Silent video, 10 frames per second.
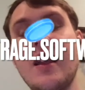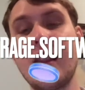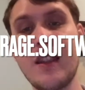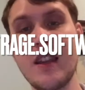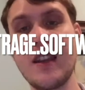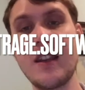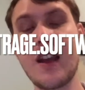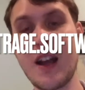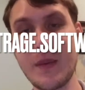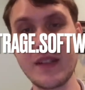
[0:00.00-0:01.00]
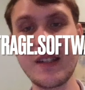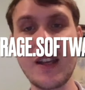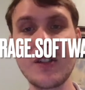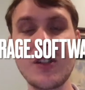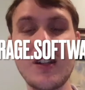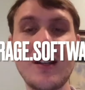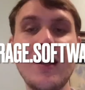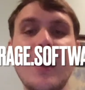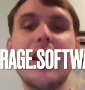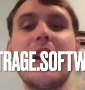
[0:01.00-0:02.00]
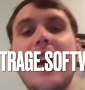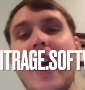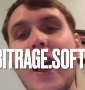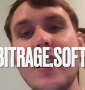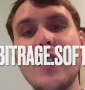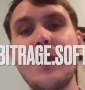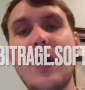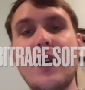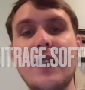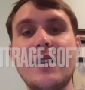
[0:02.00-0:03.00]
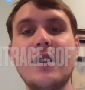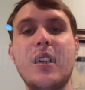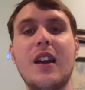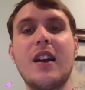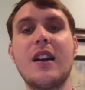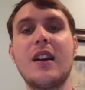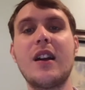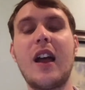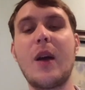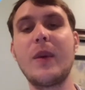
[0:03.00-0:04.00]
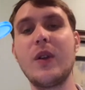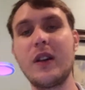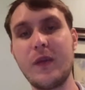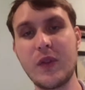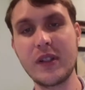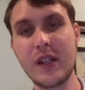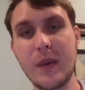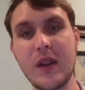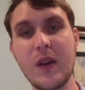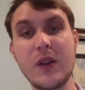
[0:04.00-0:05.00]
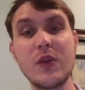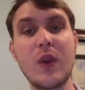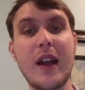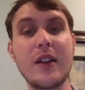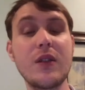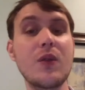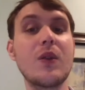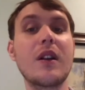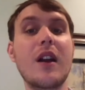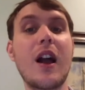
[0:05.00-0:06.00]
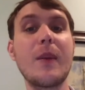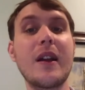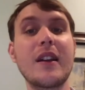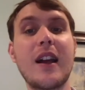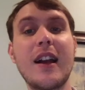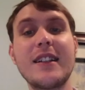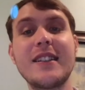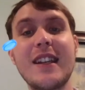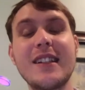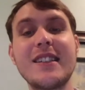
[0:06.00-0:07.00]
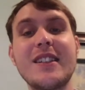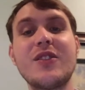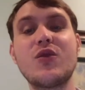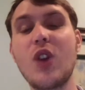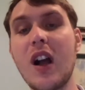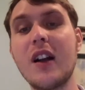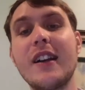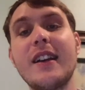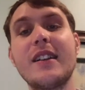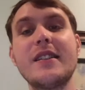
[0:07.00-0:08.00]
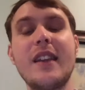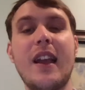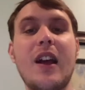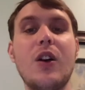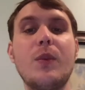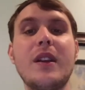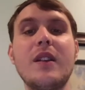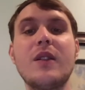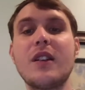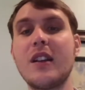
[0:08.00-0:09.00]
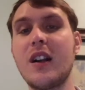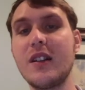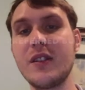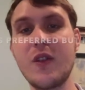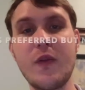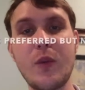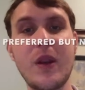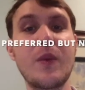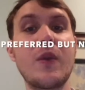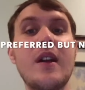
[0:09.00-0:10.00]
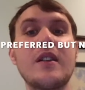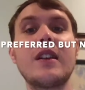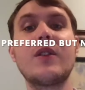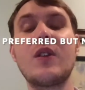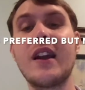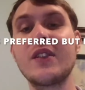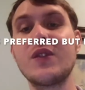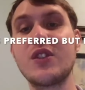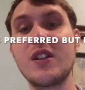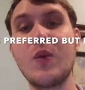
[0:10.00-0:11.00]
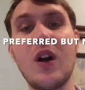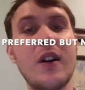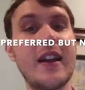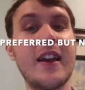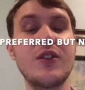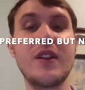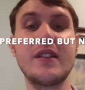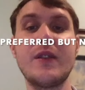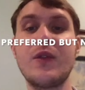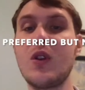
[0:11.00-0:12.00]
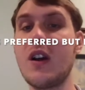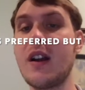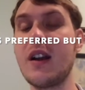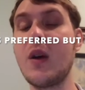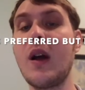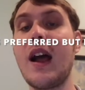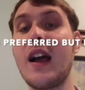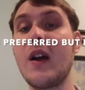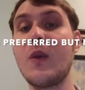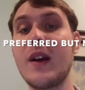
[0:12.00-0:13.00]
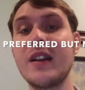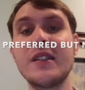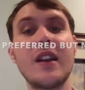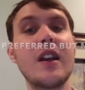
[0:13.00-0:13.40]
the comment section, added bonus, uh, I'll be looking for some of those when I do comment contest drawings. I'll be looking also for people that leave their XVG wallet address if you're on iOS.